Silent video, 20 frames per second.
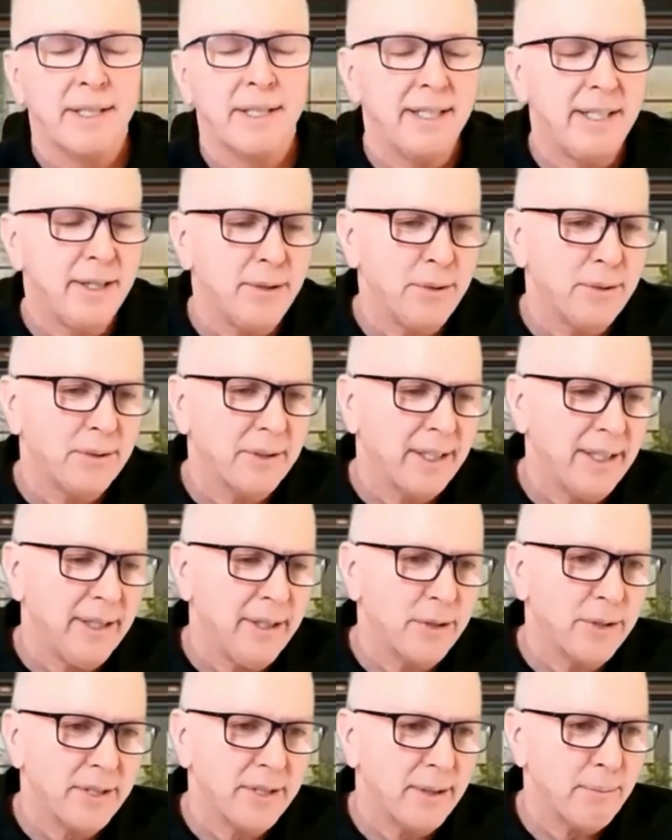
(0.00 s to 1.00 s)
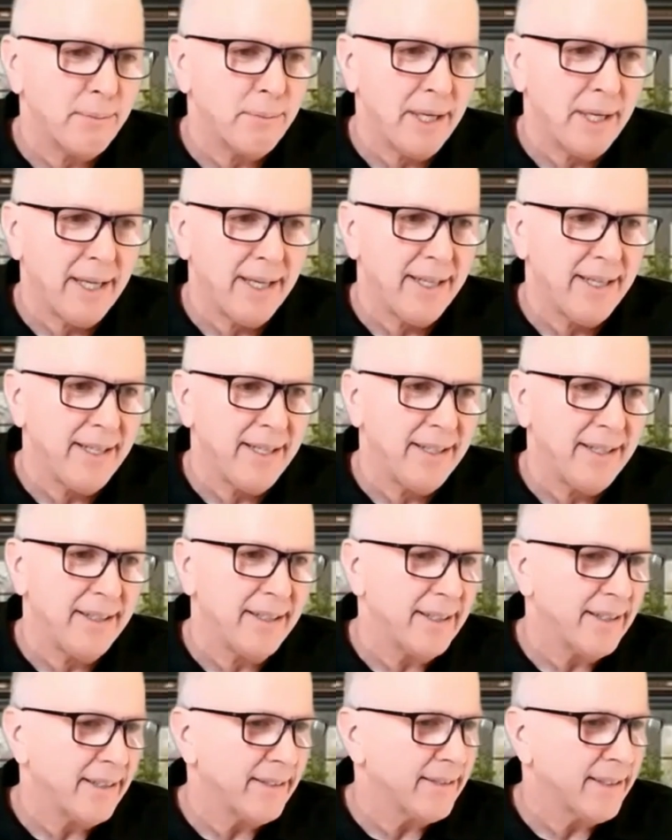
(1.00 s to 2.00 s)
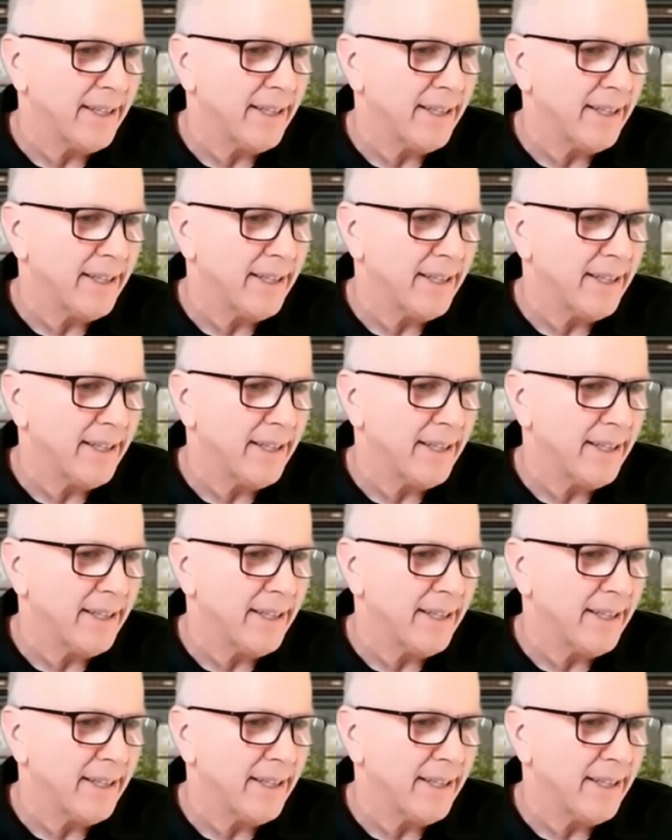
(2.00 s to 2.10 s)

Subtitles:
Can you start by